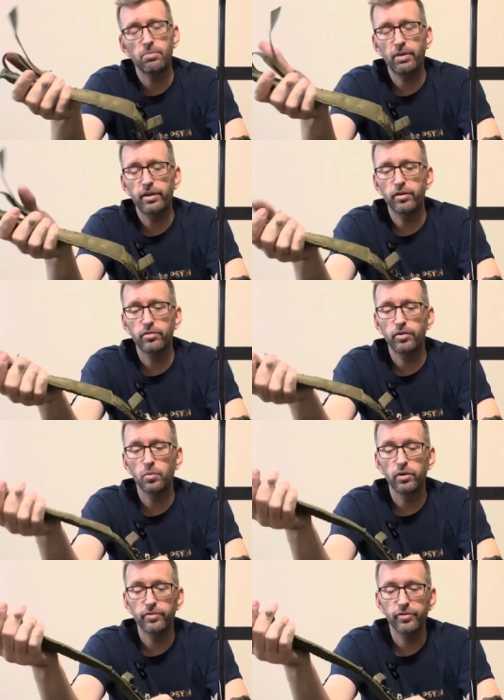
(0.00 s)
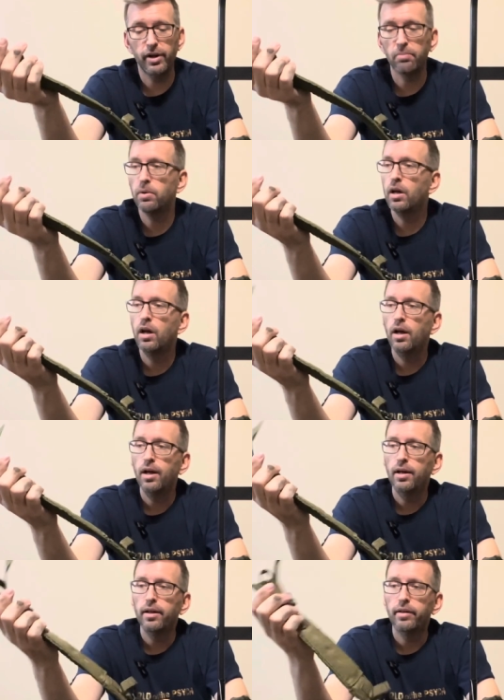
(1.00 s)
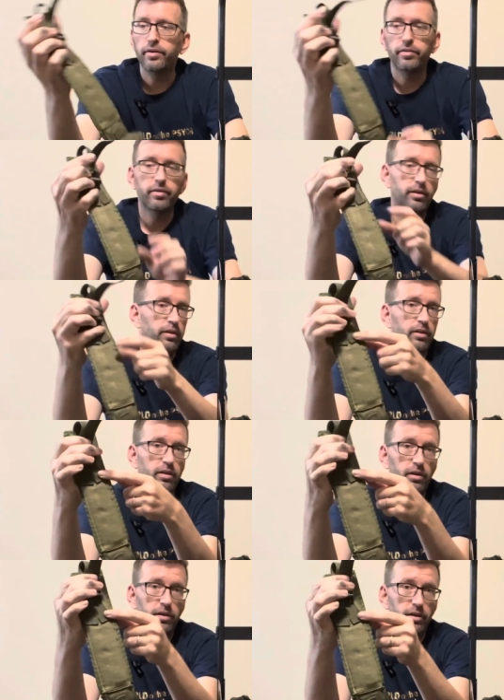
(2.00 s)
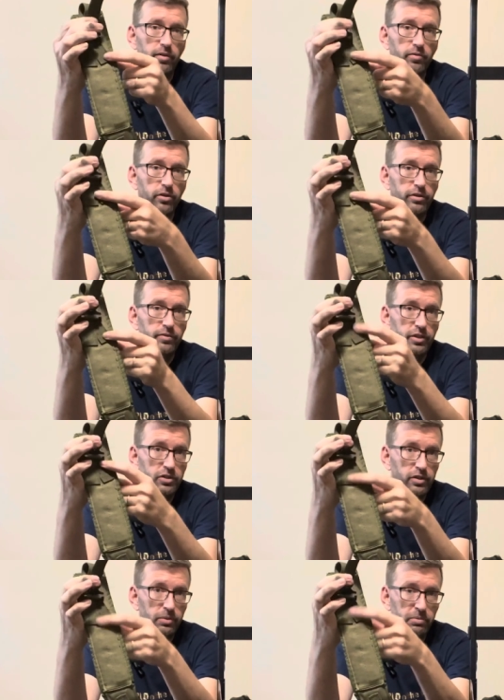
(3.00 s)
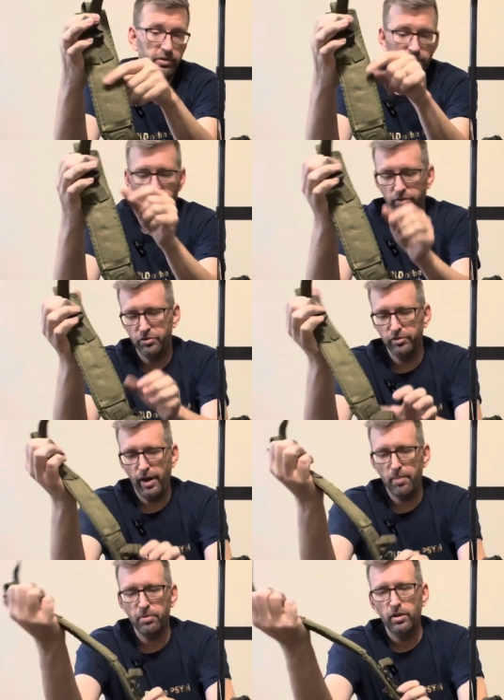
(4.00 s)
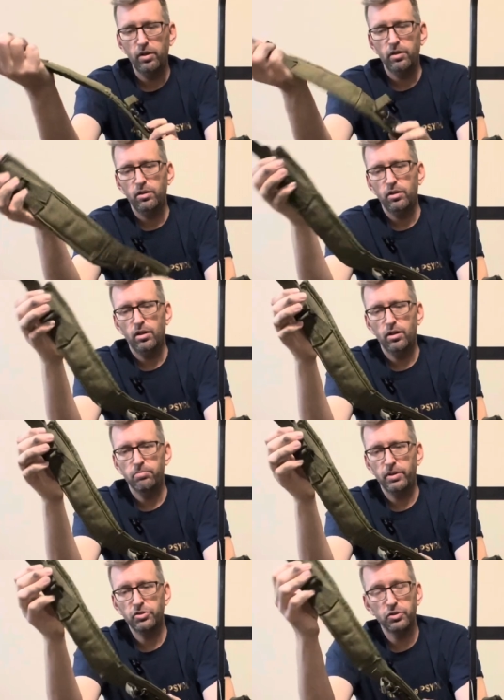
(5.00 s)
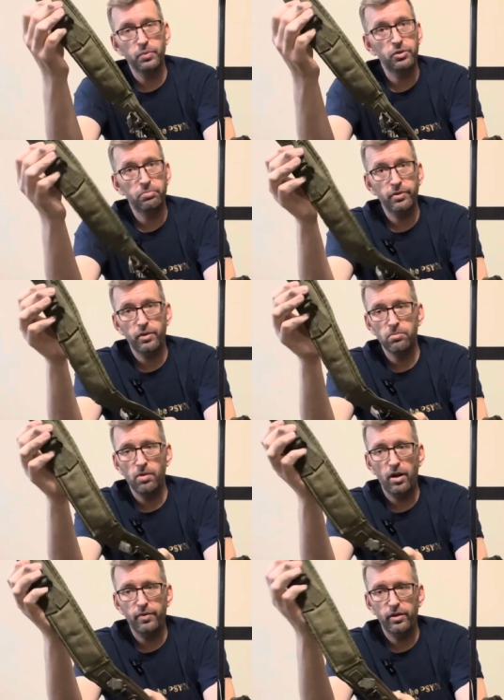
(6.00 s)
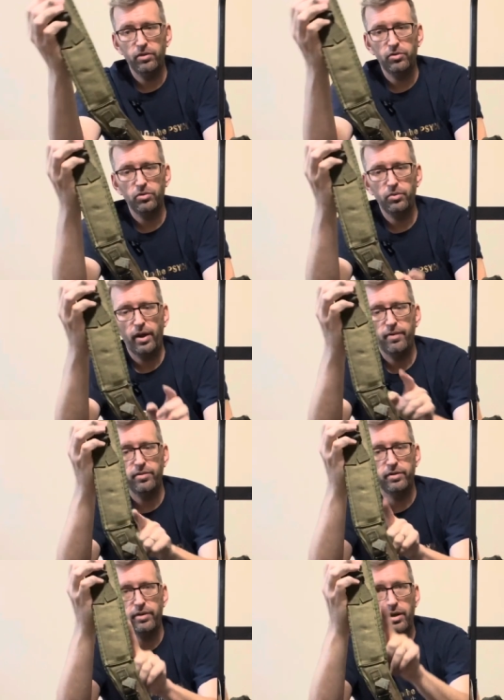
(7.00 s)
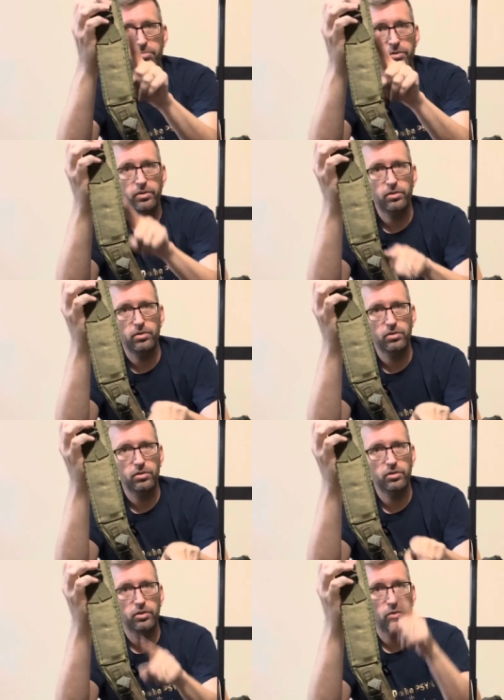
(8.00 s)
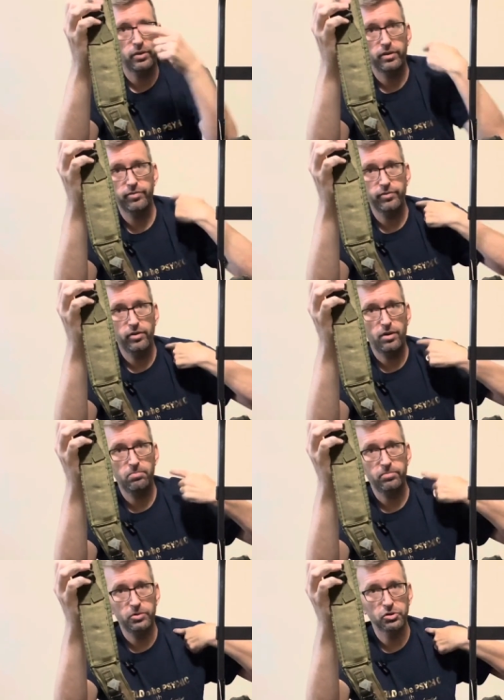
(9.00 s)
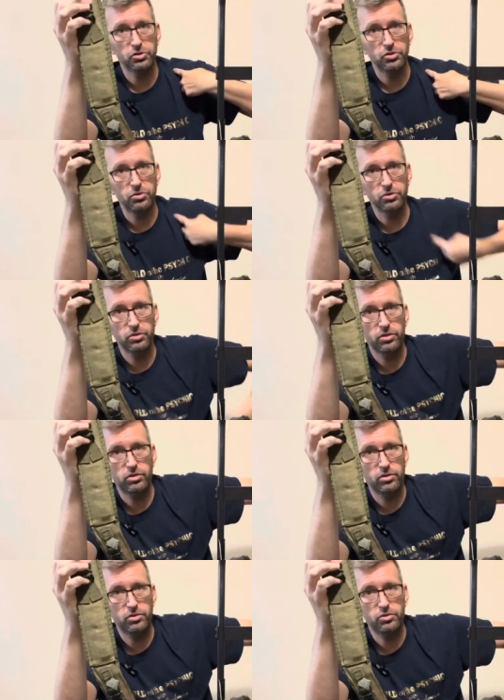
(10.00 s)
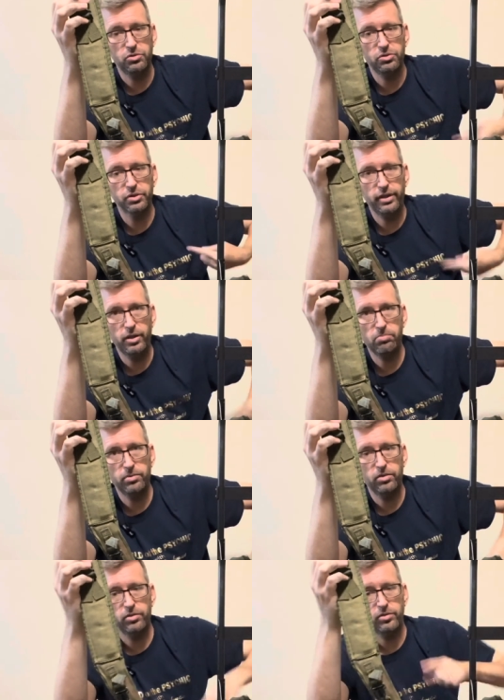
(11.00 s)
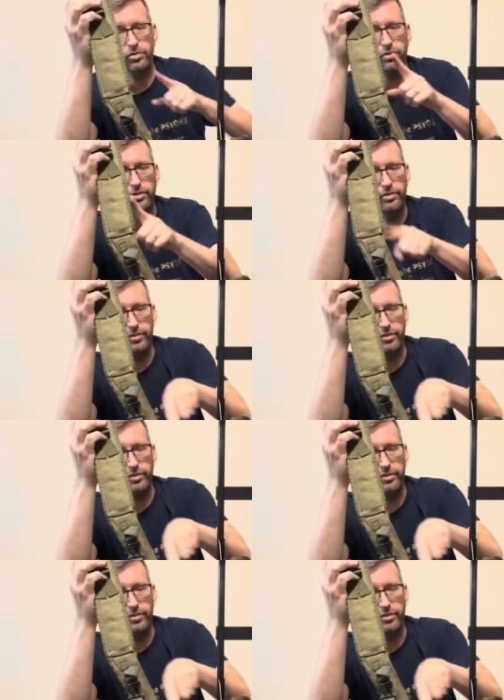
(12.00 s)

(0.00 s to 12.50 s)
my LC1 frame. You can see the inverted V shape here on the strap. Uh, make sure when you put them on that you do have the taper going from your shoulder to your hip. So this is